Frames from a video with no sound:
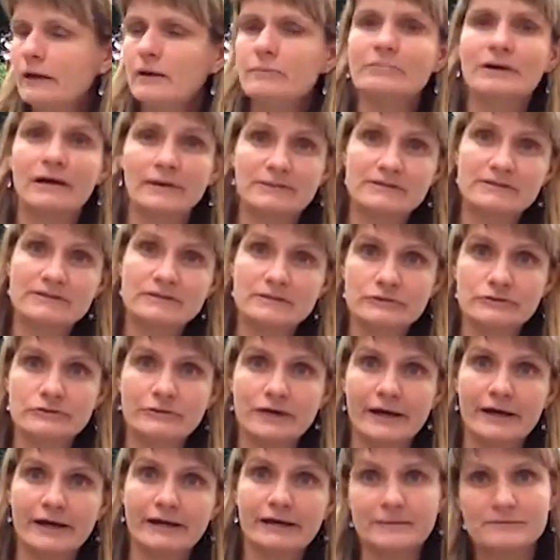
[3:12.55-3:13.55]
But I'm still
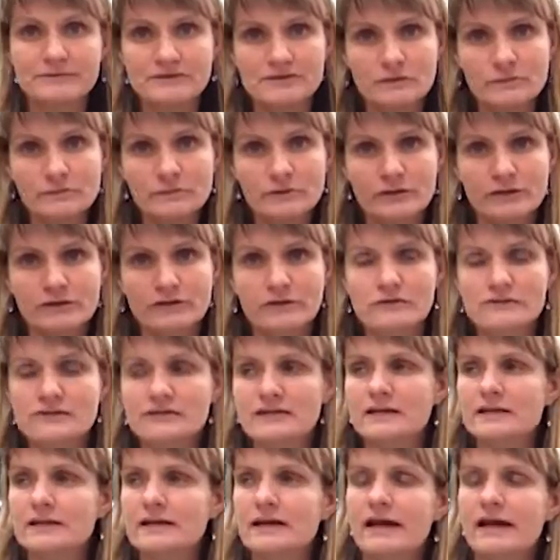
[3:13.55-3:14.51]
trying. I'm still putting those in.